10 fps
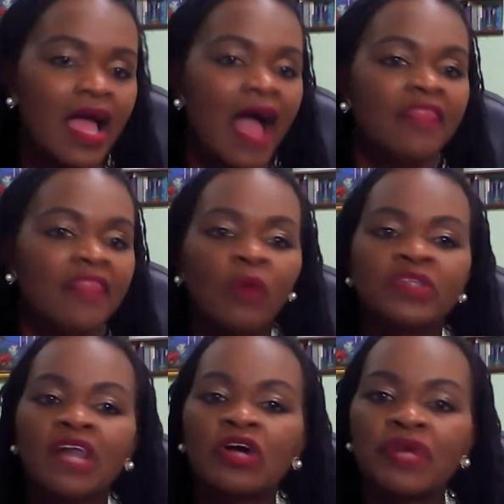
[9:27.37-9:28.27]
And that was
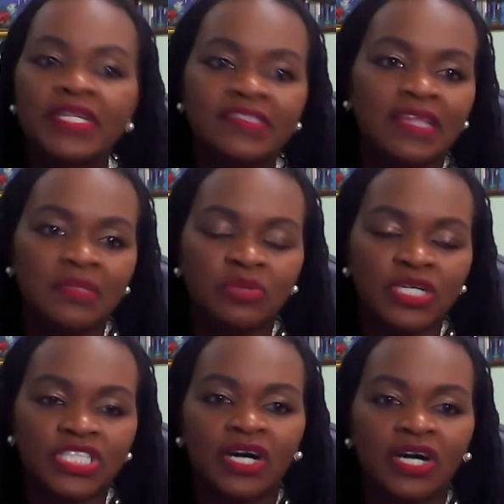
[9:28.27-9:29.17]
a great
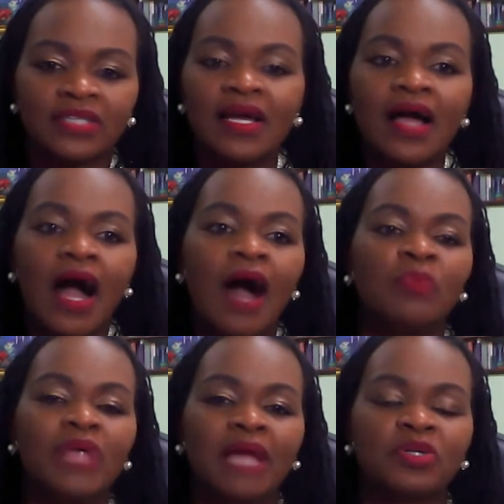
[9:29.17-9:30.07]
celebration.
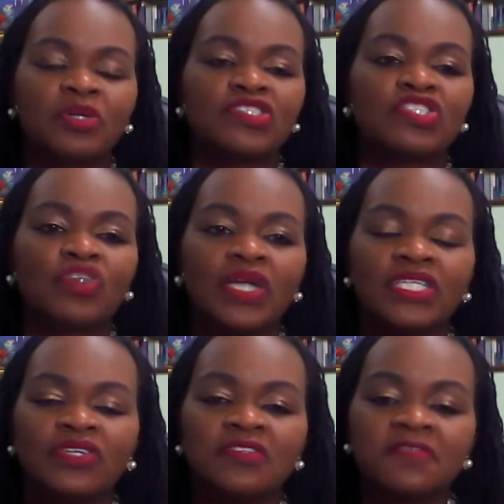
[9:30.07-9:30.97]
We had persons
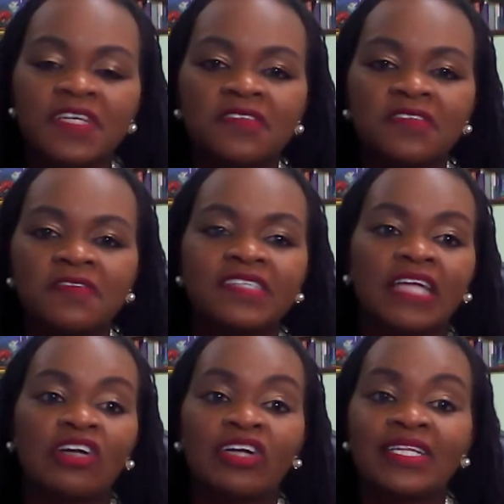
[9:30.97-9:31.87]
joining us face-to-face
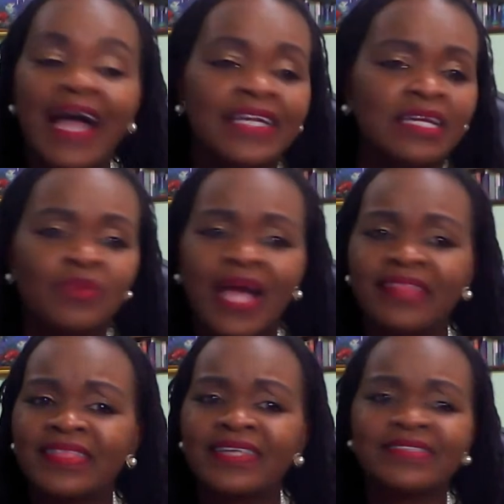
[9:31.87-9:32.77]
and online, and we had
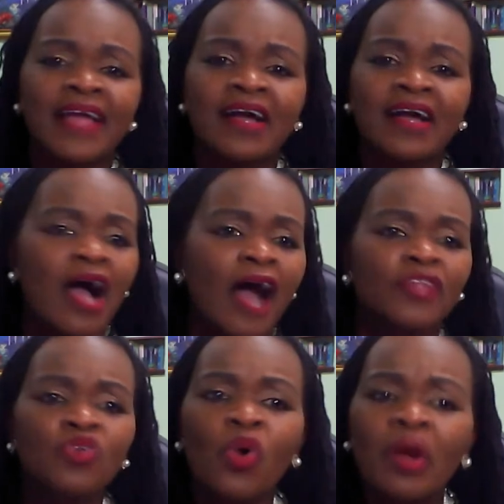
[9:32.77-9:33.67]
things like a
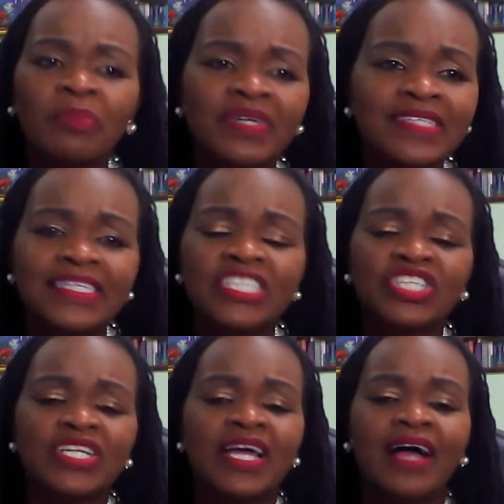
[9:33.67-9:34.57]
yoga
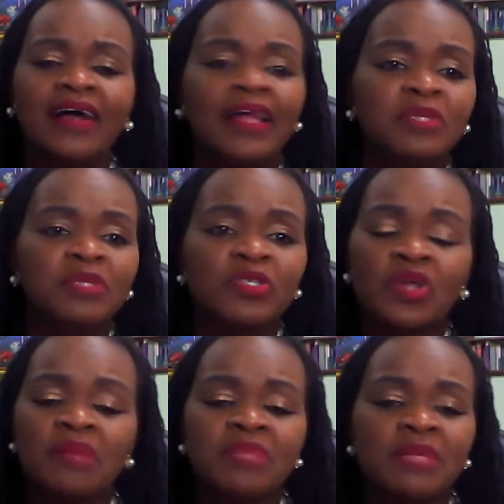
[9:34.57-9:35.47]
presentation helping us to
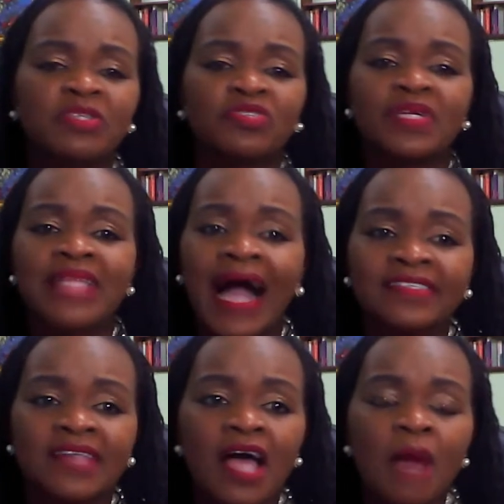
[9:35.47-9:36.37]
be able to
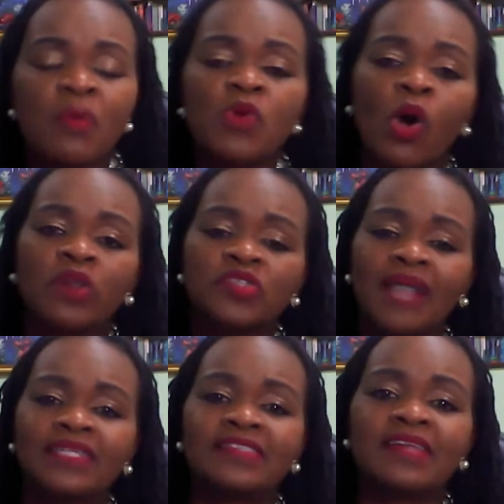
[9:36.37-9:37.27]
relax. But we also
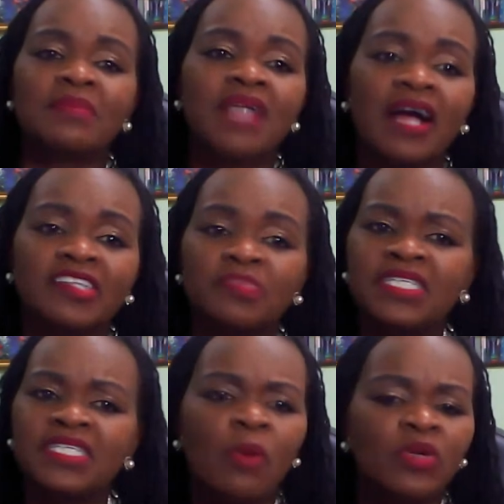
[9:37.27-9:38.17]
had a seminar
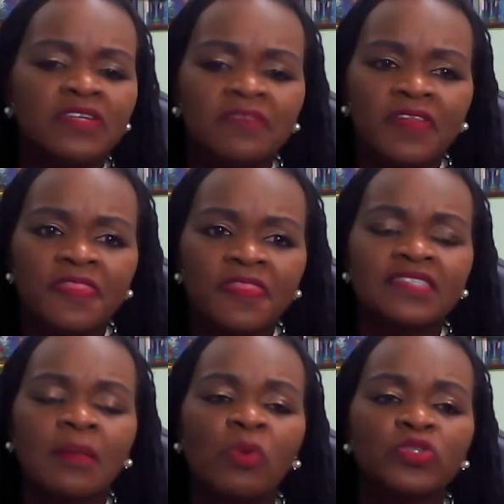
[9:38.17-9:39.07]
speaking about different
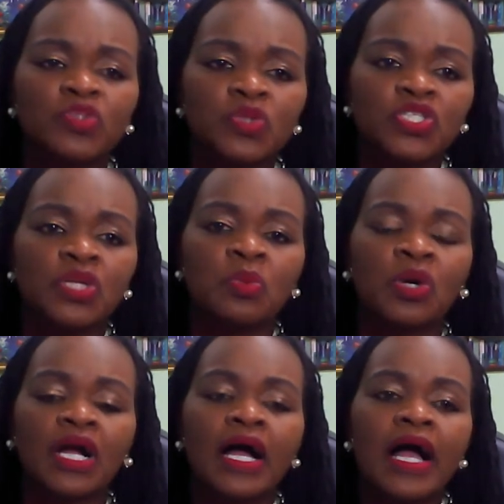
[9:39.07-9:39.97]
things about social
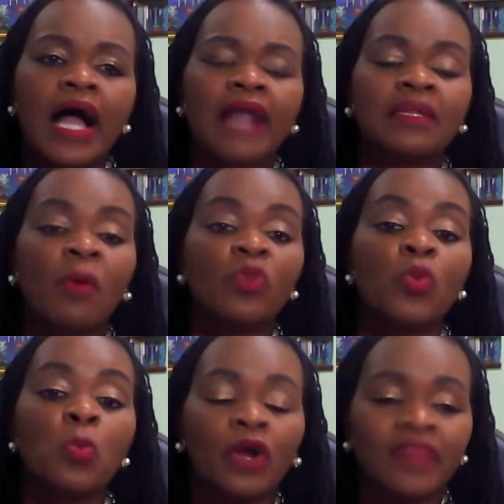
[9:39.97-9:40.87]
work and about the
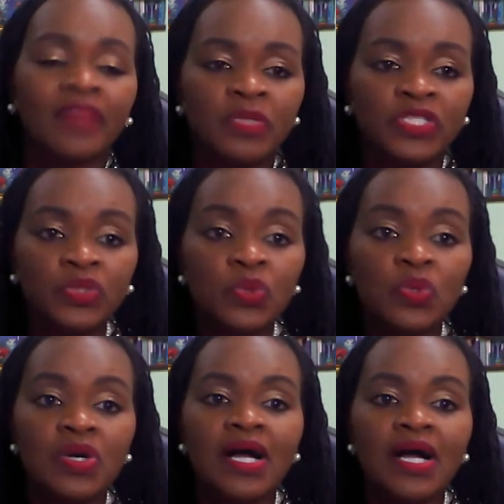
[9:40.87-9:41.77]
work that we
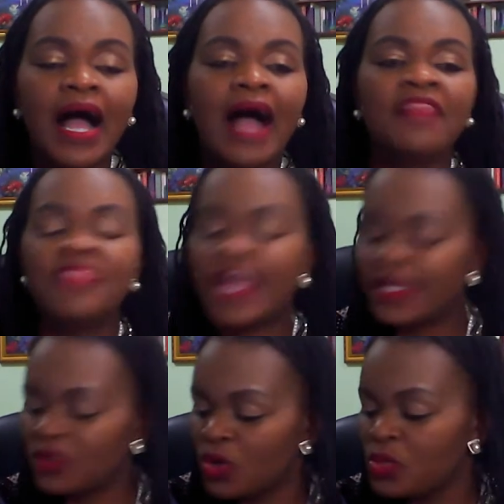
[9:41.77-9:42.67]
do. And
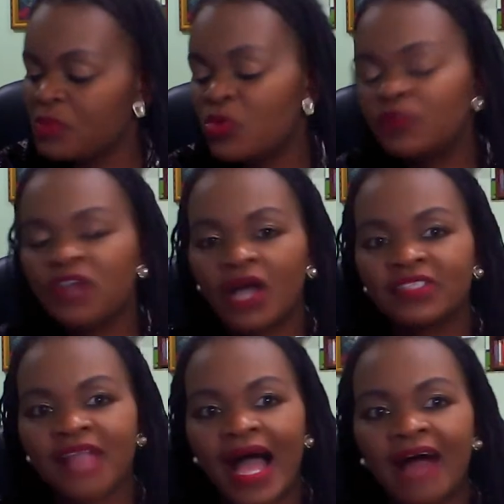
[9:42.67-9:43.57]
then we moved on
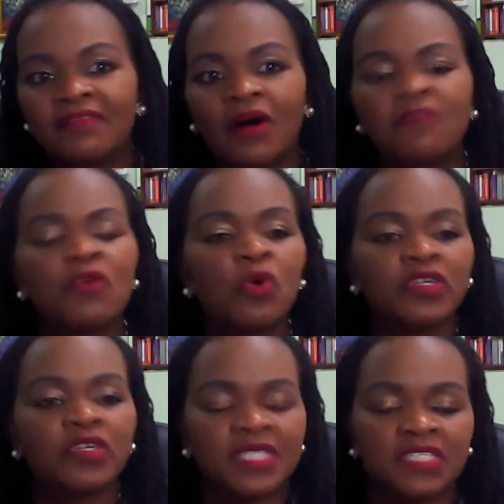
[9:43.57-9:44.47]
to have, of
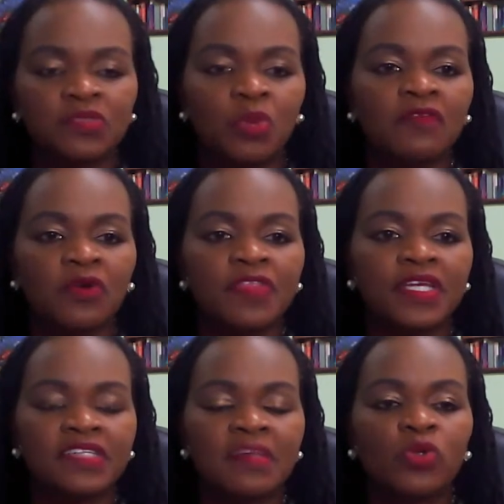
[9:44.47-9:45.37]
course, because one of our
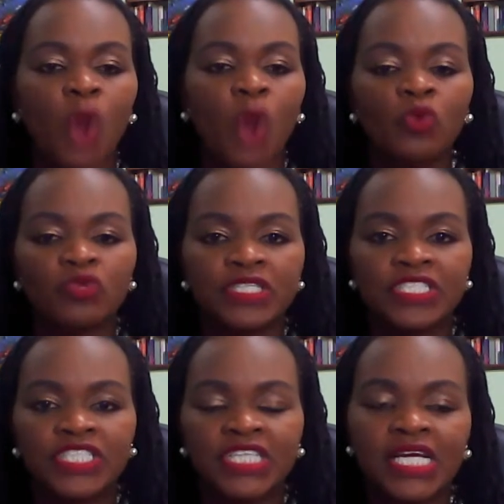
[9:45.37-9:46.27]
things is about
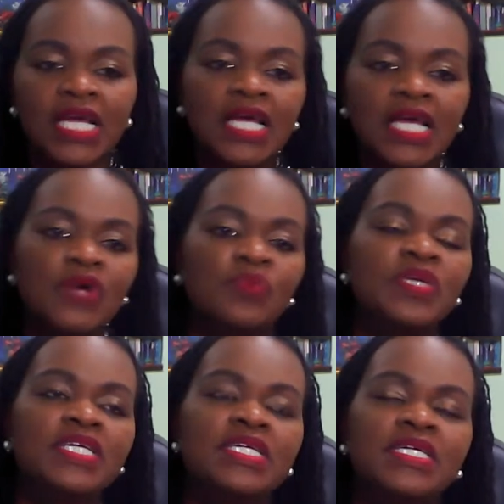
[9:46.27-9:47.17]
outreach.
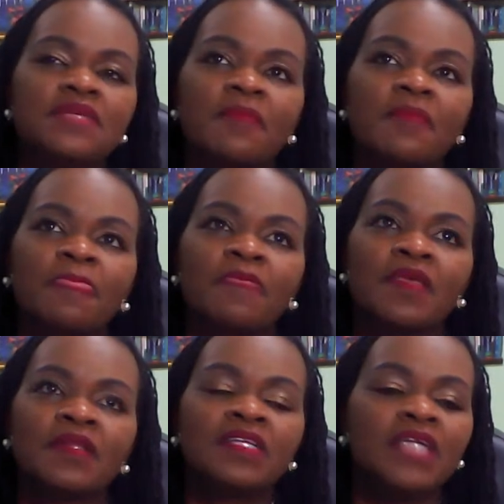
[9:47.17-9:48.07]
We
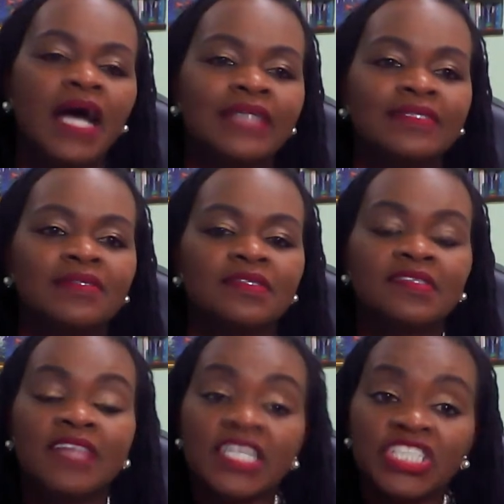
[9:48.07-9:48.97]
did a
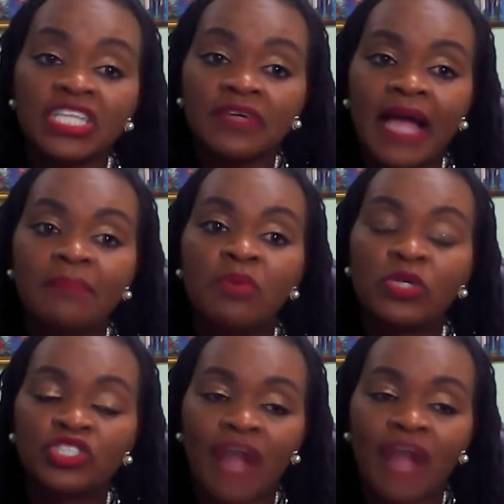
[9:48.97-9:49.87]
stationery and
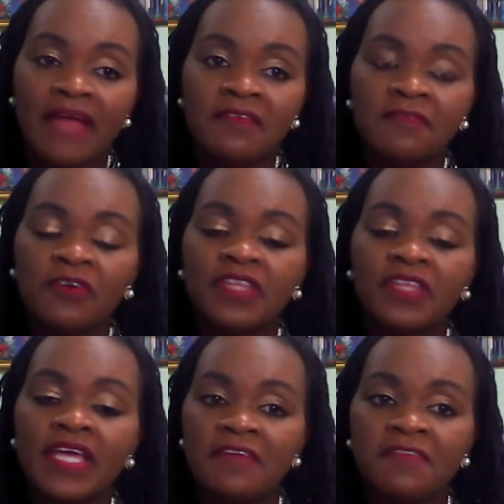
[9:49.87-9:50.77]
book drive for the
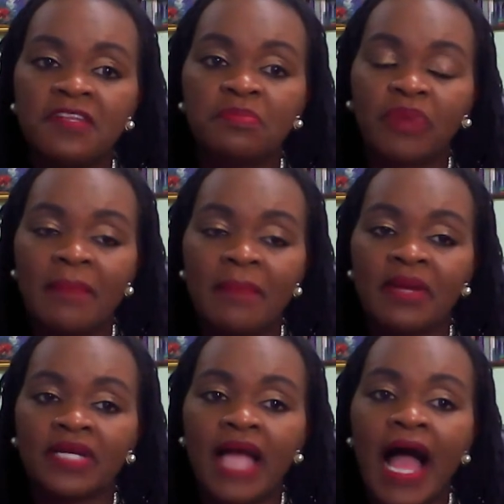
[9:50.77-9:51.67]
Hayfield
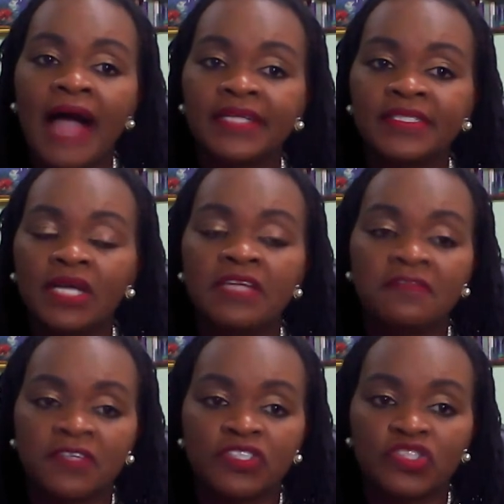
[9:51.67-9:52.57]
Primary and
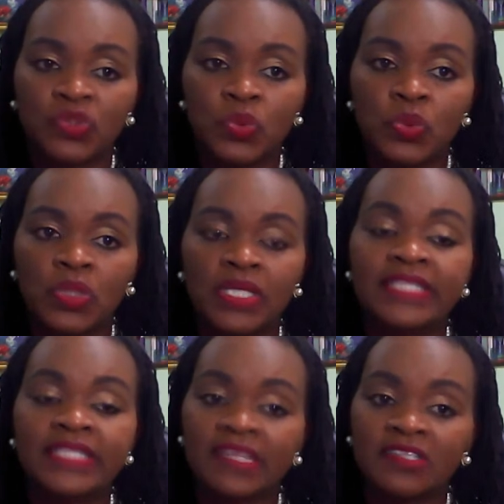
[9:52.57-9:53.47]
Infant School
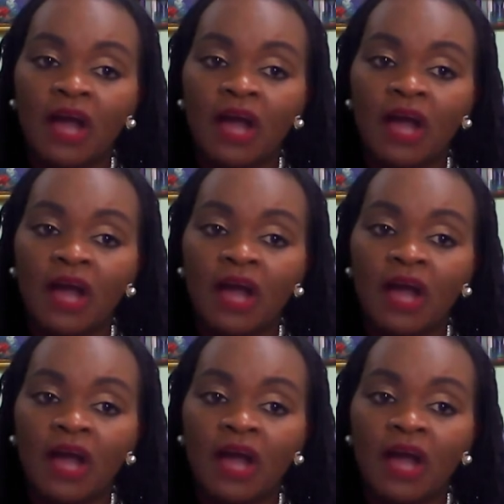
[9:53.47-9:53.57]
in St.